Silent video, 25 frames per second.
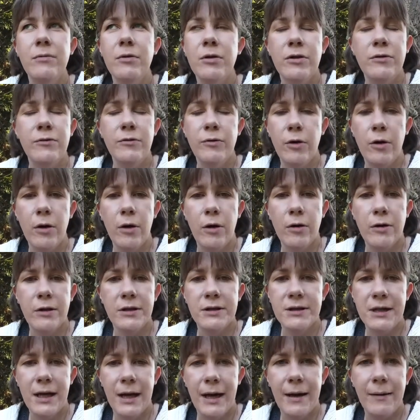not for a
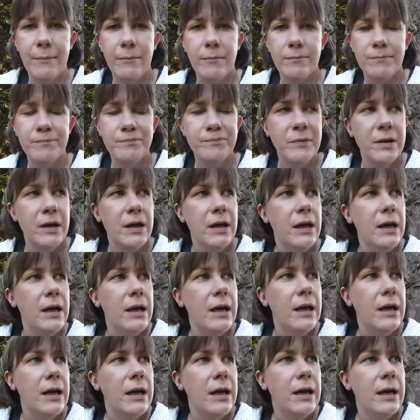longer time.
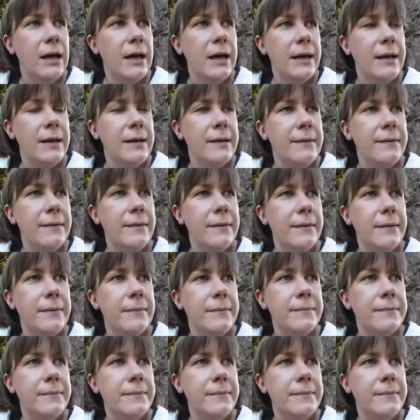And